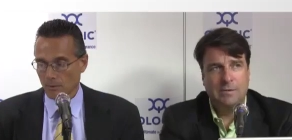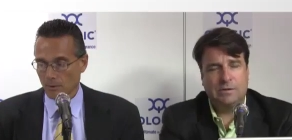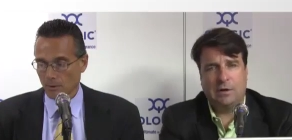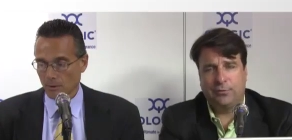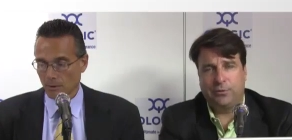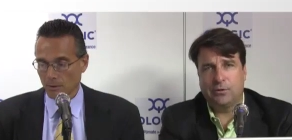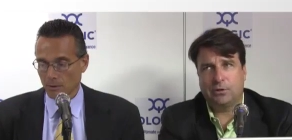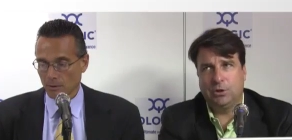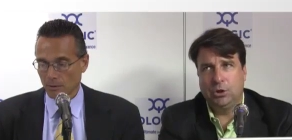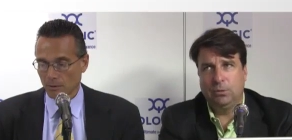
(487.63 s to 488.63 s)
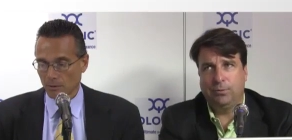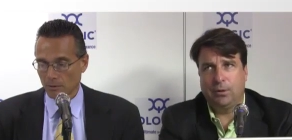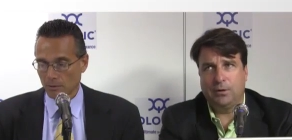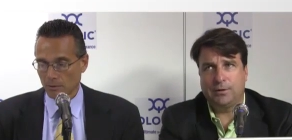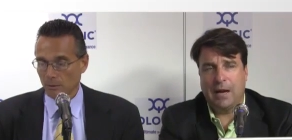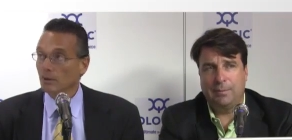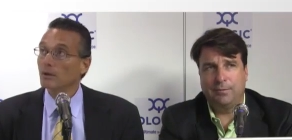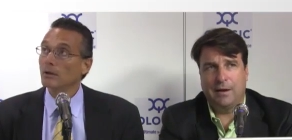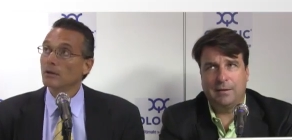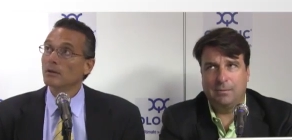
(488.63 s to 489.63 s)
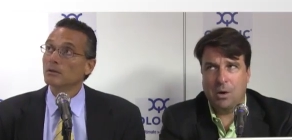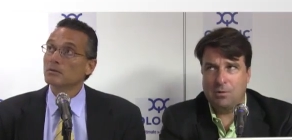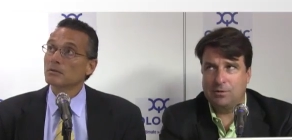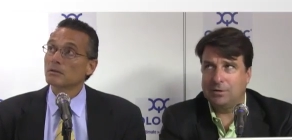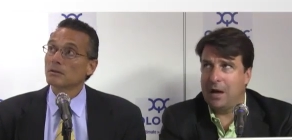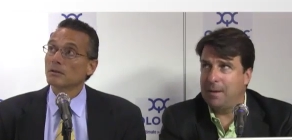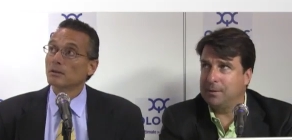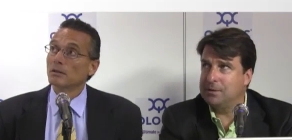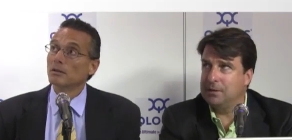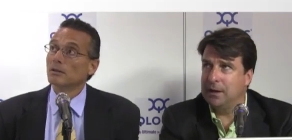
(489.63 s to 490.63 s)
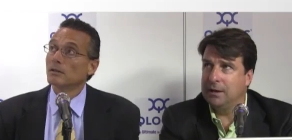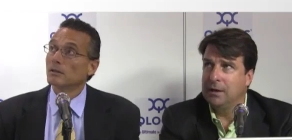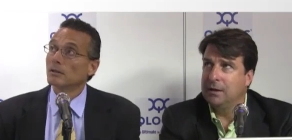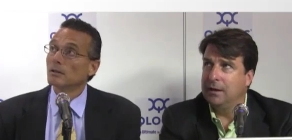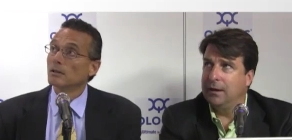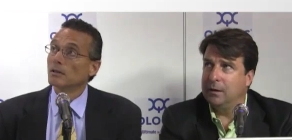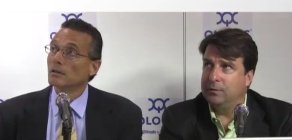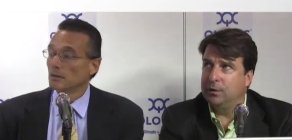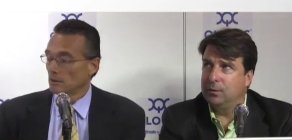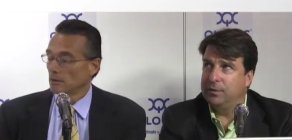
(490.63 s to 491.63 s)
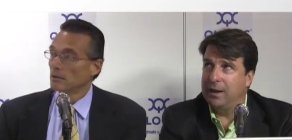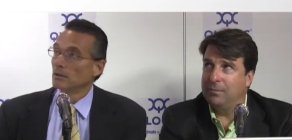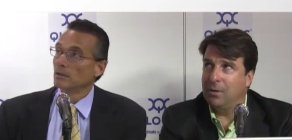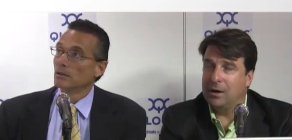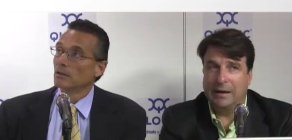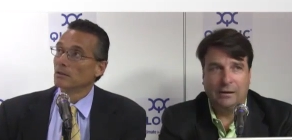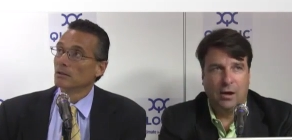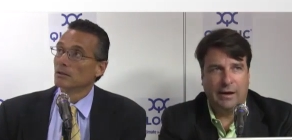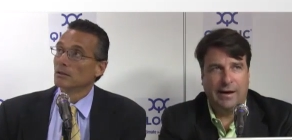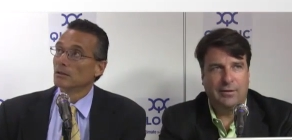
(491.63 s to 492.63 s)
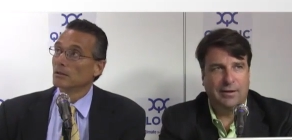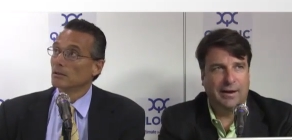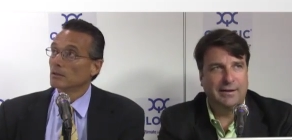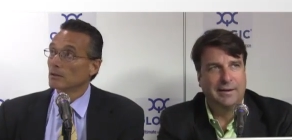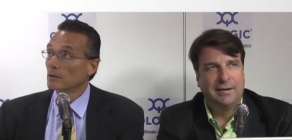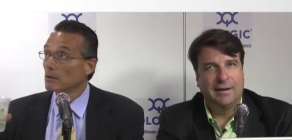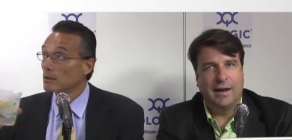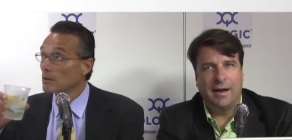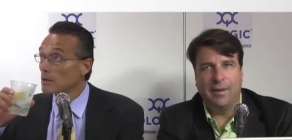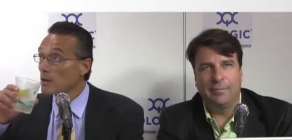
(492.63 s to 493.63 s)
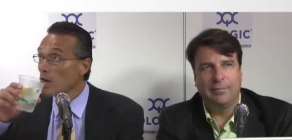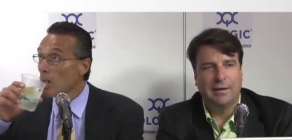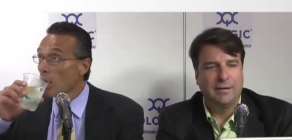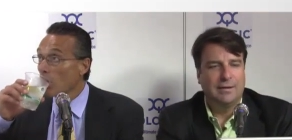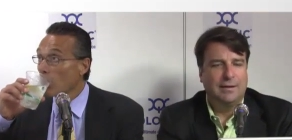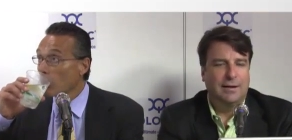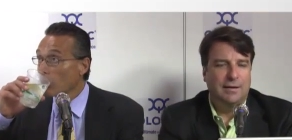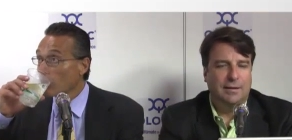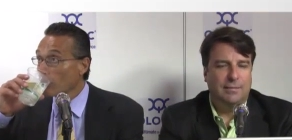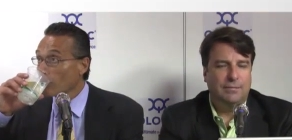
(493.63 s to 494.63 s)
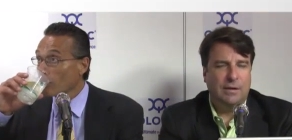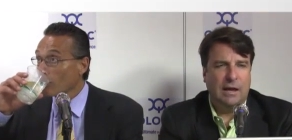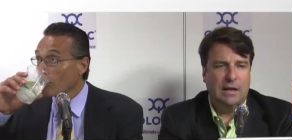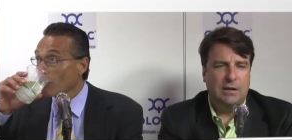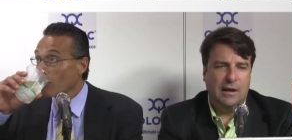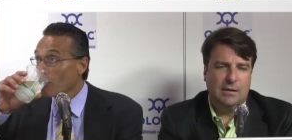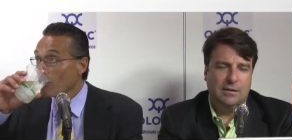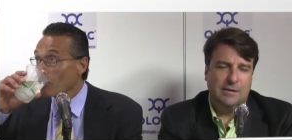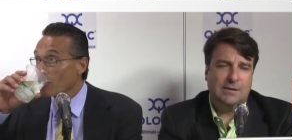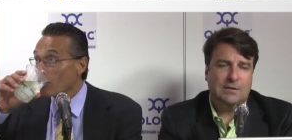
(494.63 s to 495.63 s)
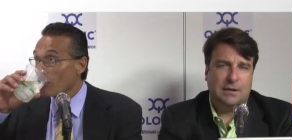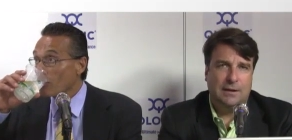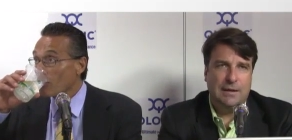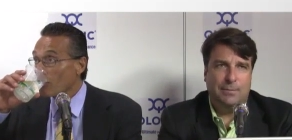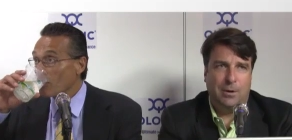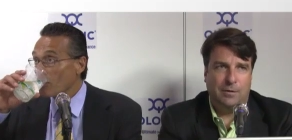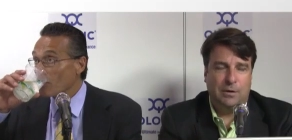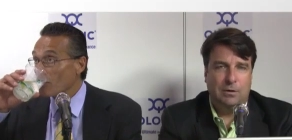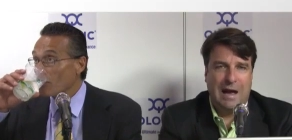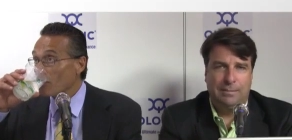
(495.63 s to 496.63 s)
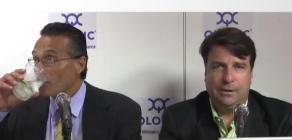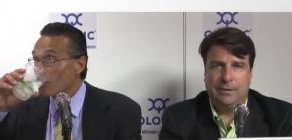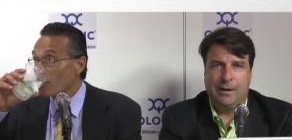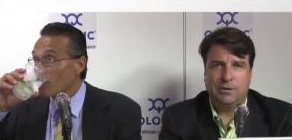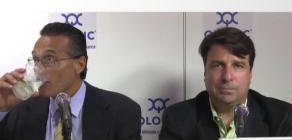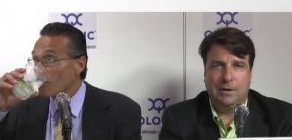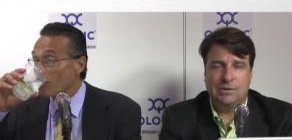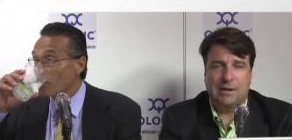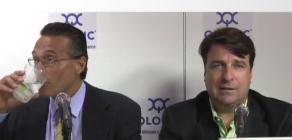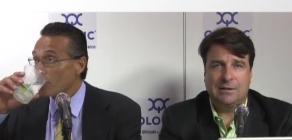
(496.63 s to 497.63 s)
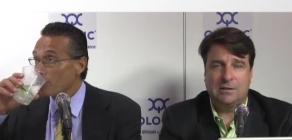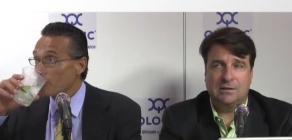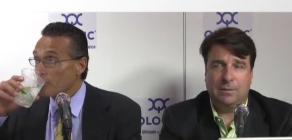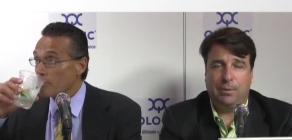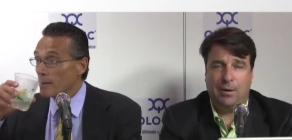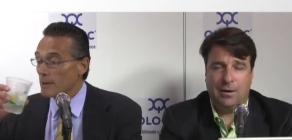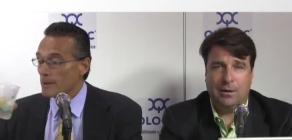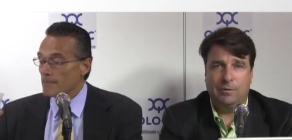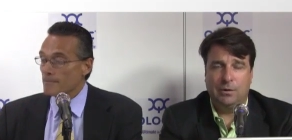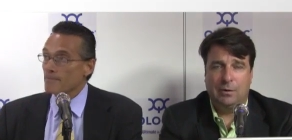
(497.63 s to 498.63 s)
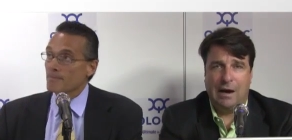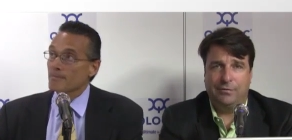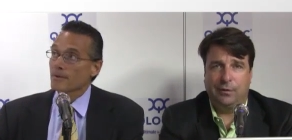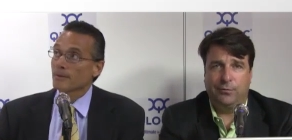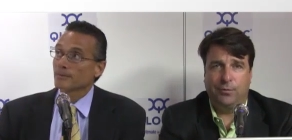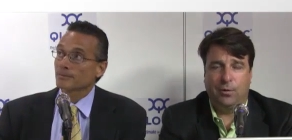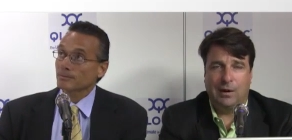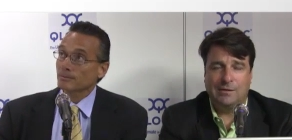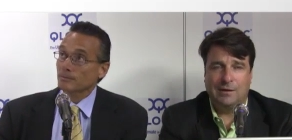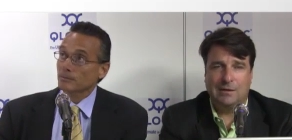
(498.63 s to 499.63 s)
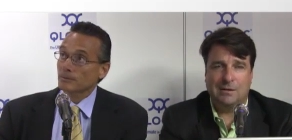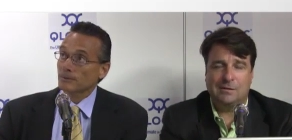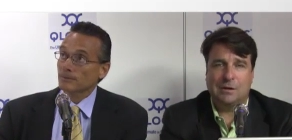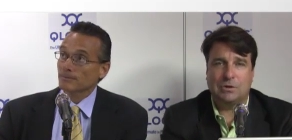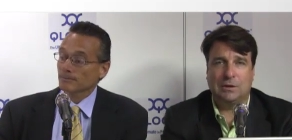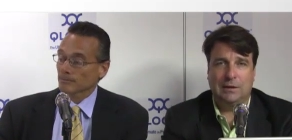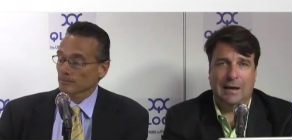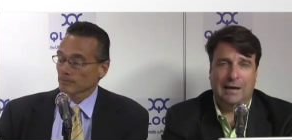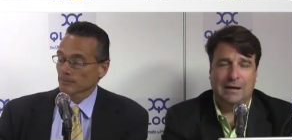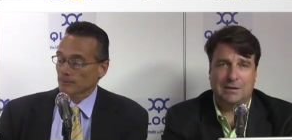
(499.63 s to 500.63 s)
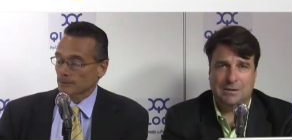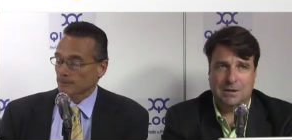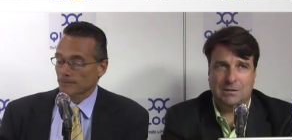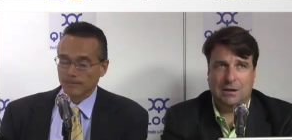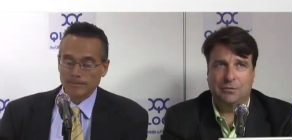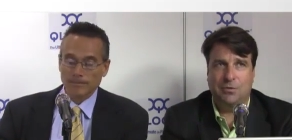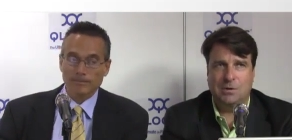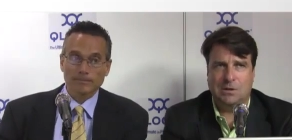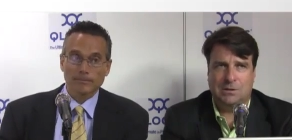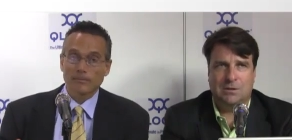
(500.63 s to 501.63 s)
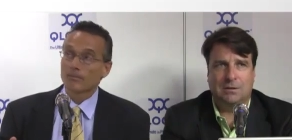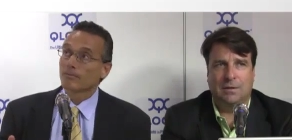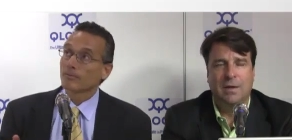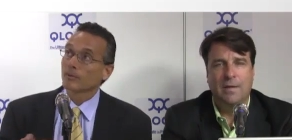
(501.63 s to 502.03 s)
Speaker 1: This is our first CUBE prototype event that Mark Rizzn-Hopkins did an interview with them. Mark had long hair then. Um, and, and this is the key part of the new Apple announcement is that this is part of the new iPhone 4S and is essentially an assistant, voice assistant,